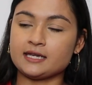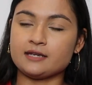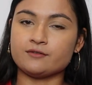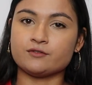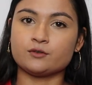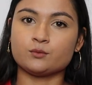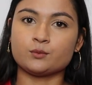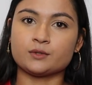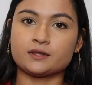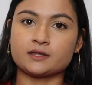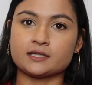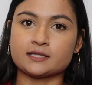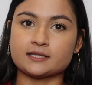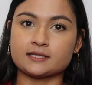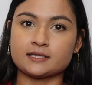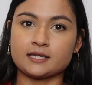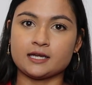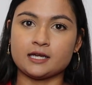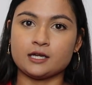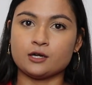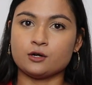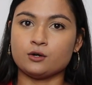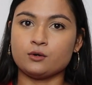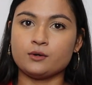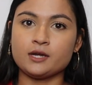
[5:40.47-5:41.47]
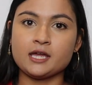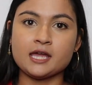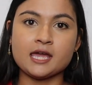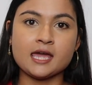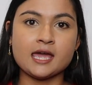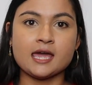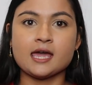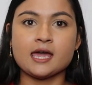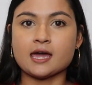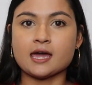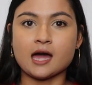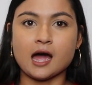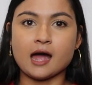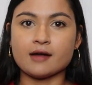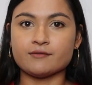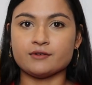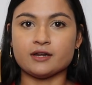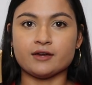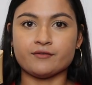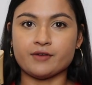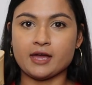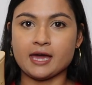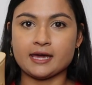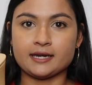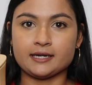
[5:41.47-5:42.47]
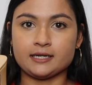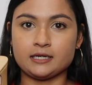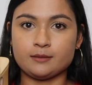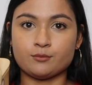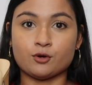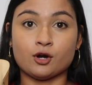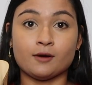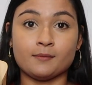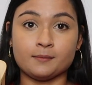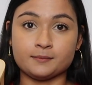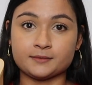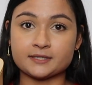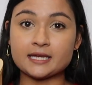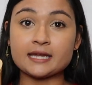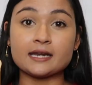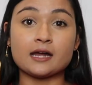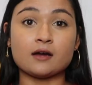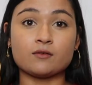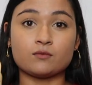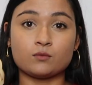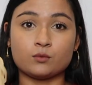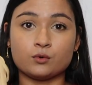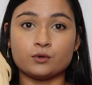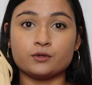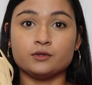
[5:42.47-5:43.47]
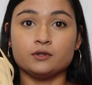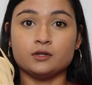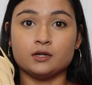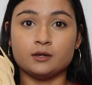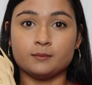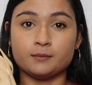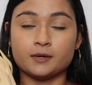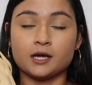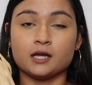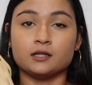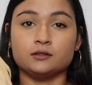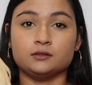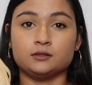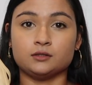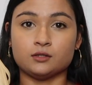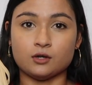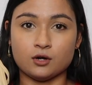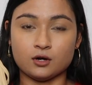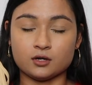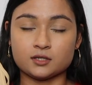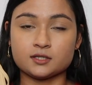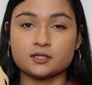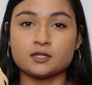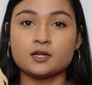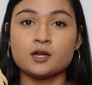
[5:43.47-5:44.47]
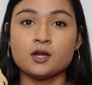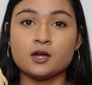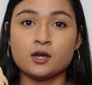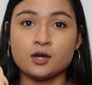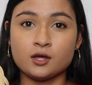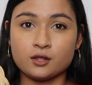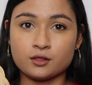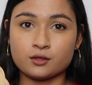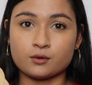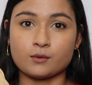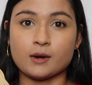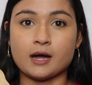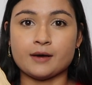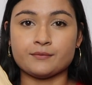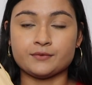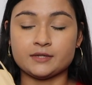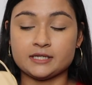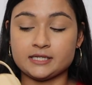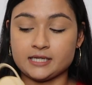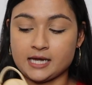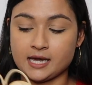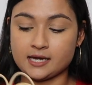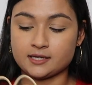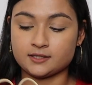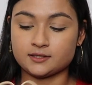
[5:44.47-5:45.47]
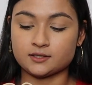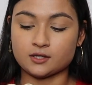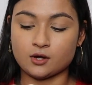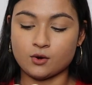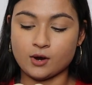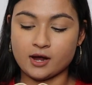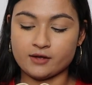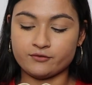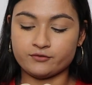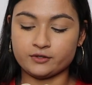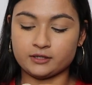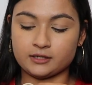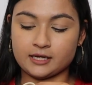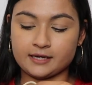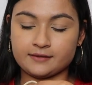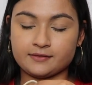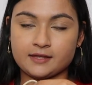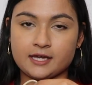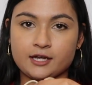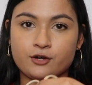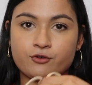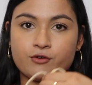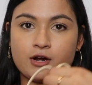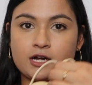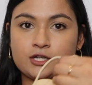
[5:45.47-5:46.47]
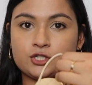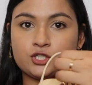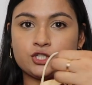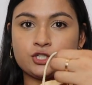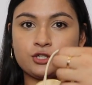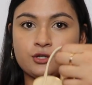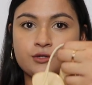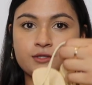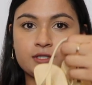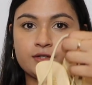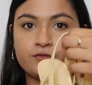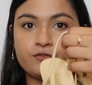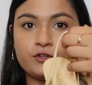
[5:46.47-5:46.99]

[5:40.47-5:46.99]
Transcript: Even with this heel, I've never had any problems and I've worn them a lot throughout the day. So I feel like they're great shoes.